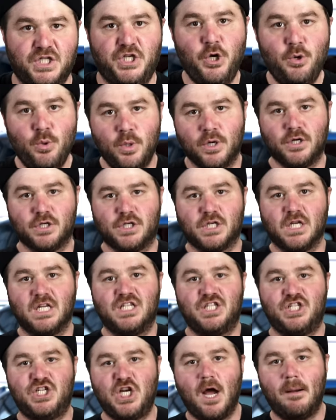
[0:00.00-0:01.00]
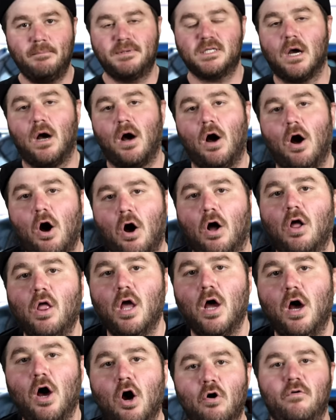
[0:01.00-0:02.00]
Tuners jumped
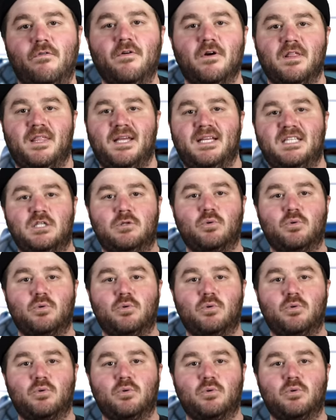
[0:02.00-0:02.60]
all over this